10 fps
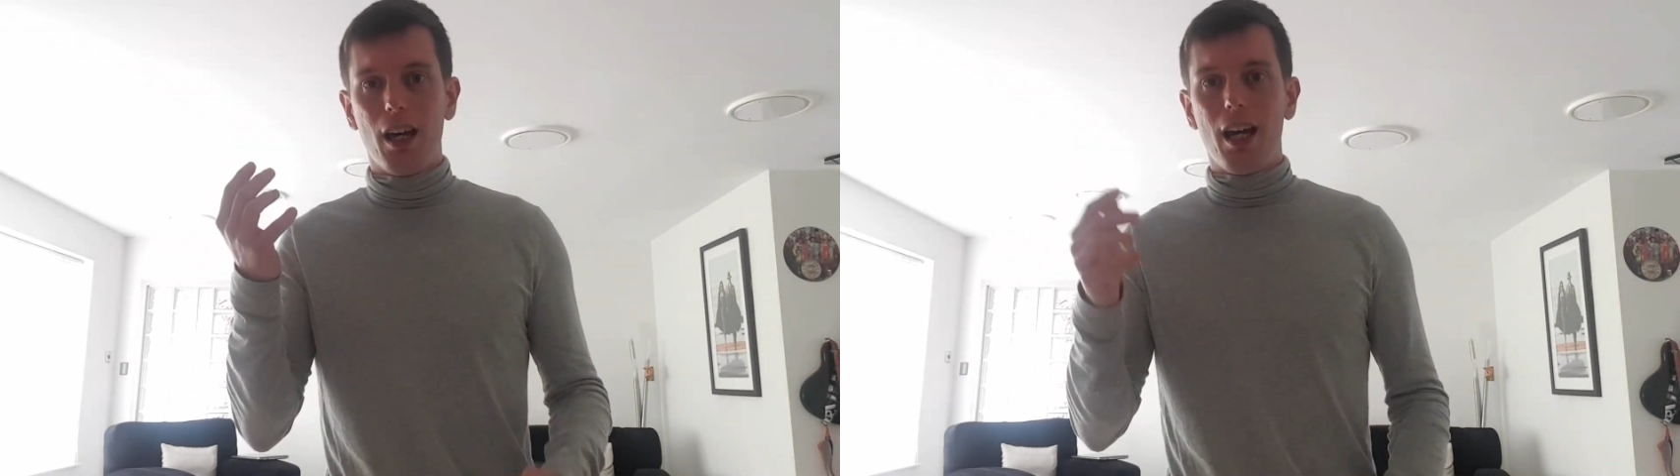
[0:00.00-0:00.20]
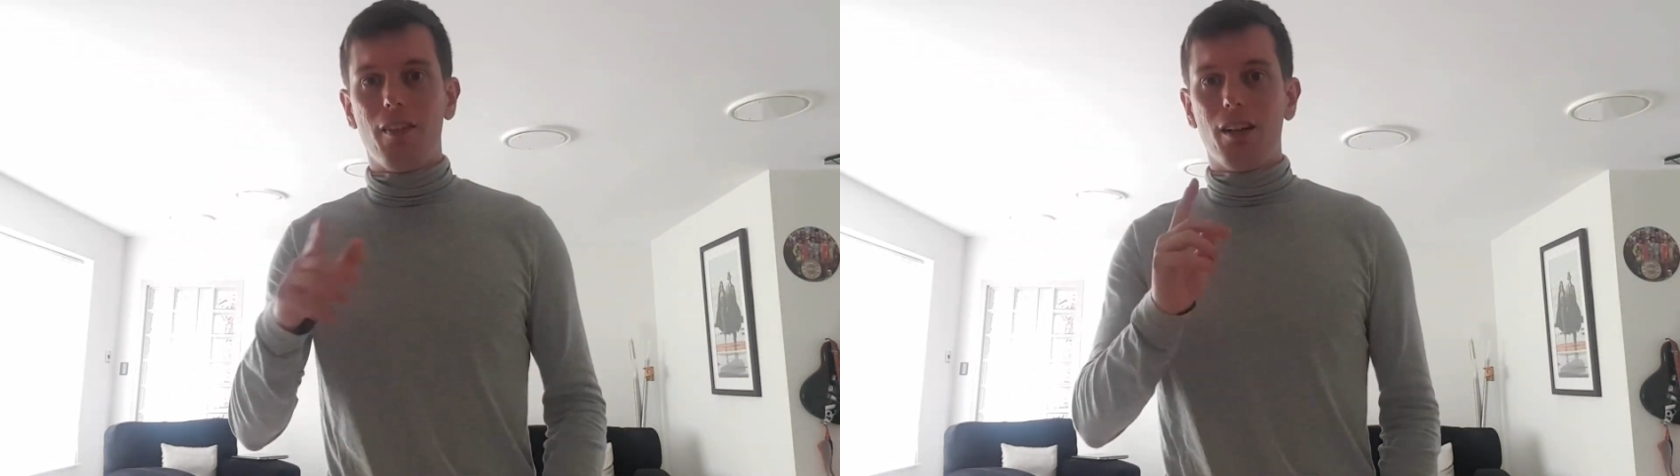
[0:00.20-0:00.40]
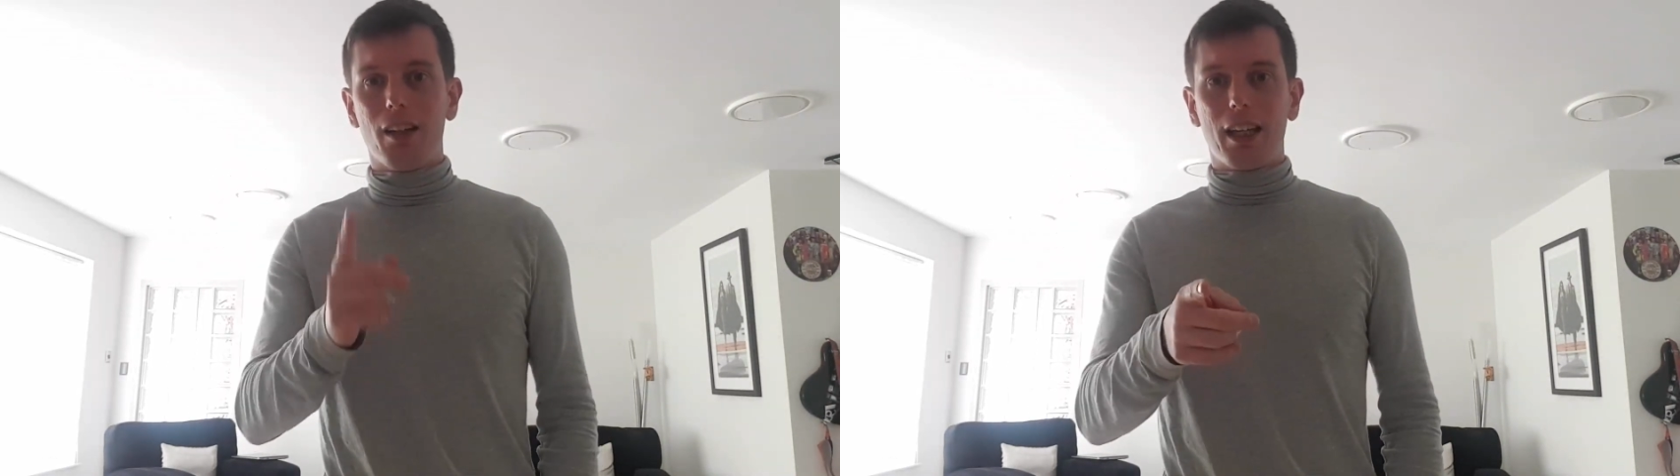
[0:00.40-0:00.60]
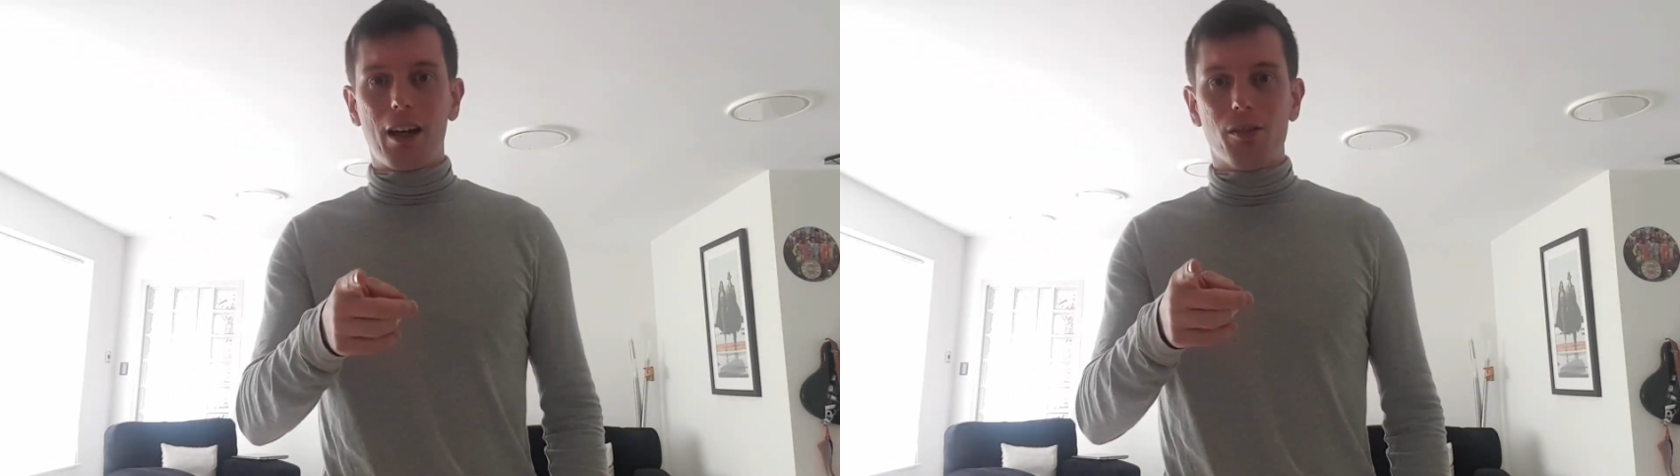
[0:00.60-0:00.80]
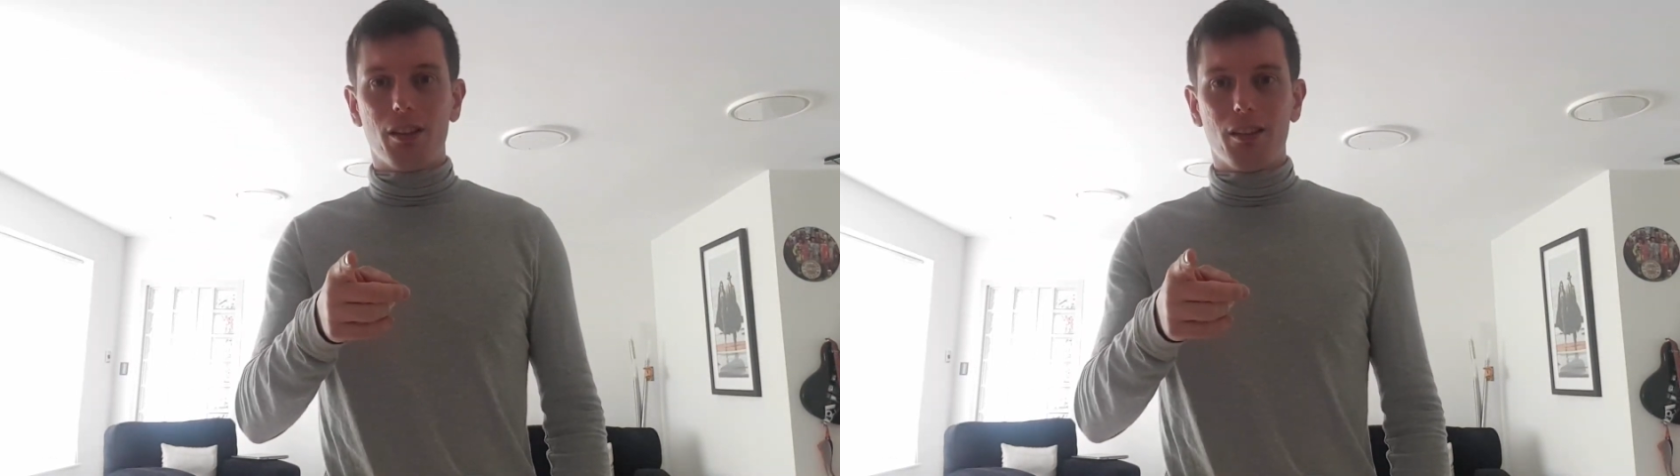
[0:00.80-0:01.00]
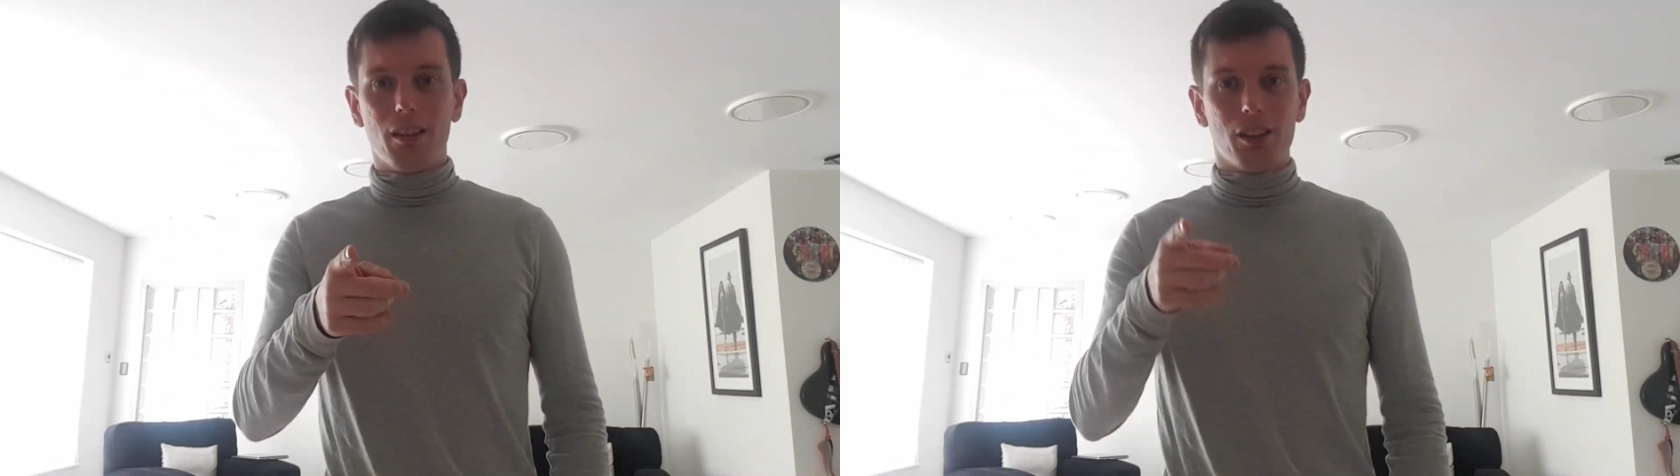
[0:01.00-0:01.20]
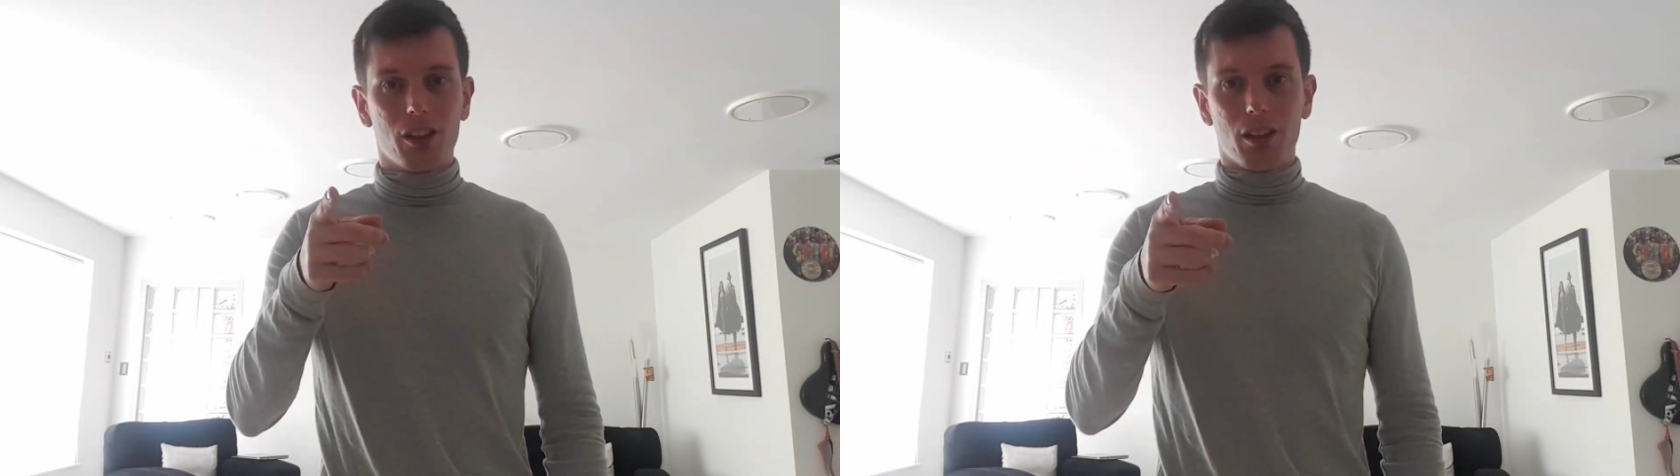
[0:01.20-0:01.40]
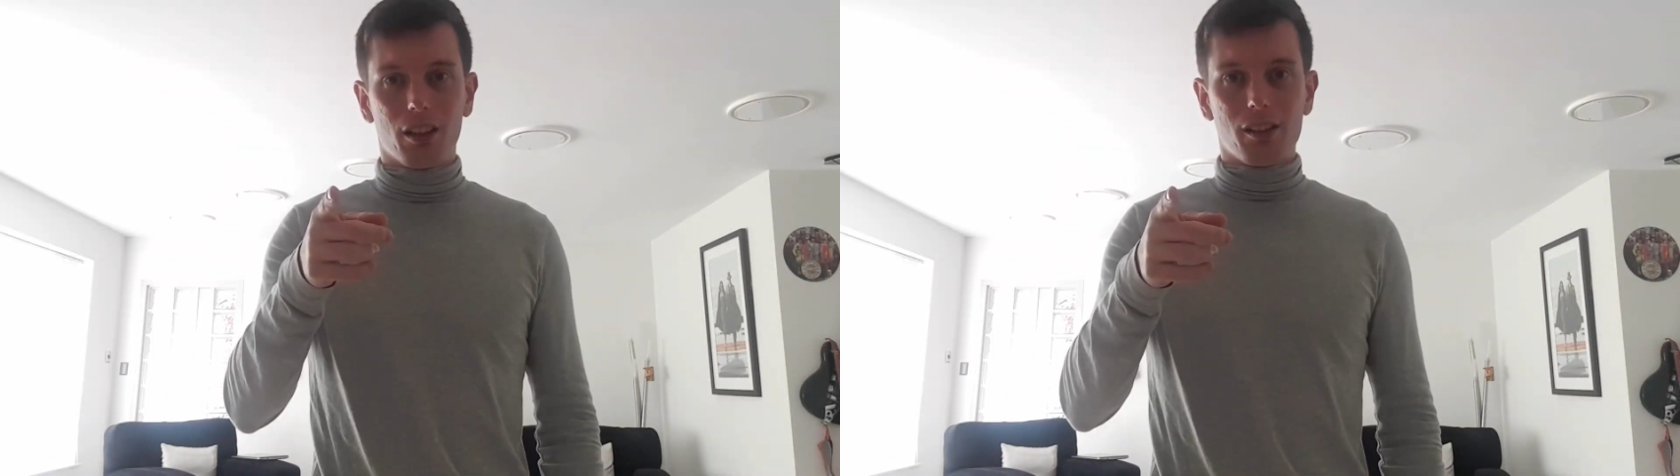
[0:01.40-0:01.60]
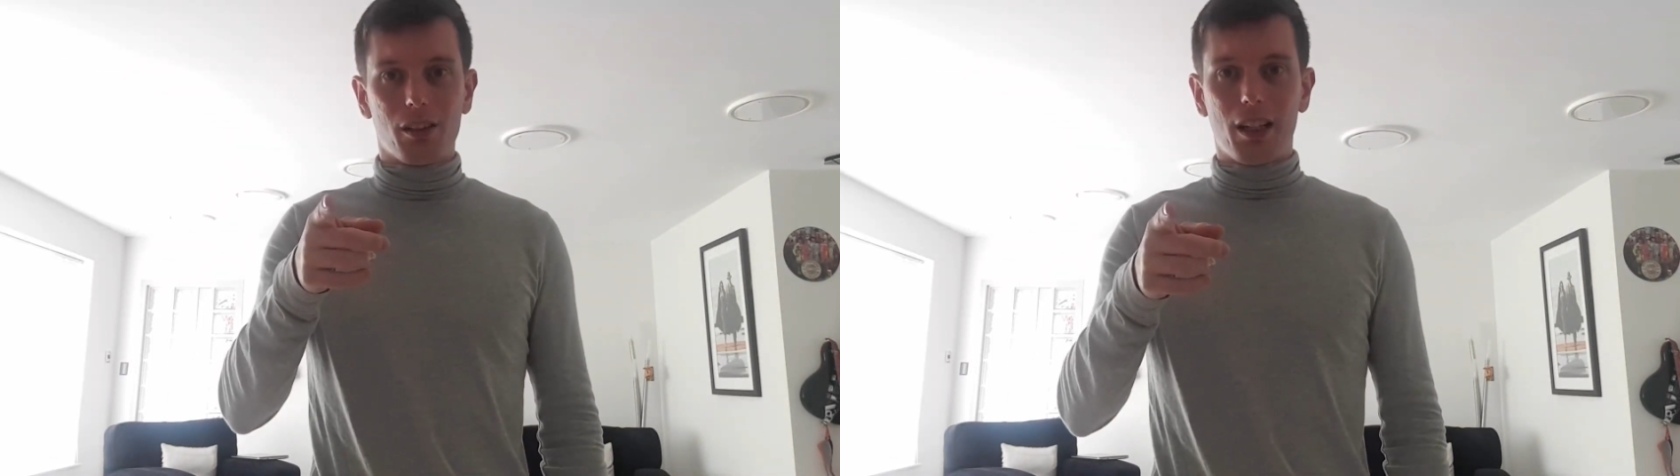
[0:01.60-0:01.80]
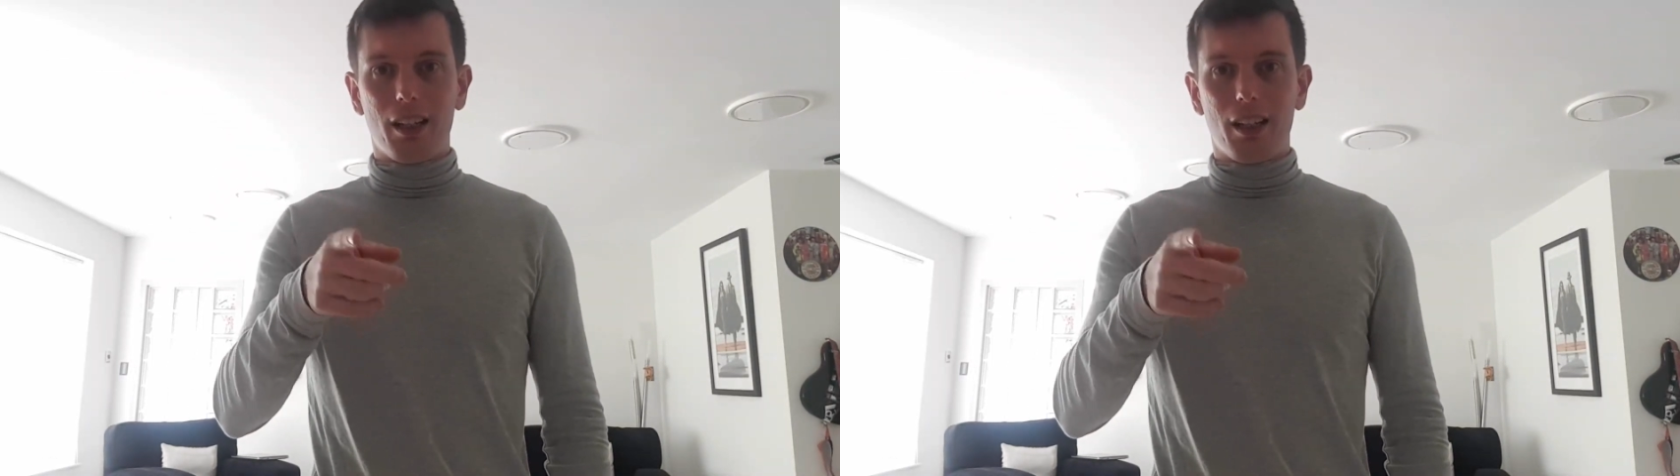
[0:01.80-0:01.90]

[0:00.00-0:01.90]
If you need an accountant, Shani is your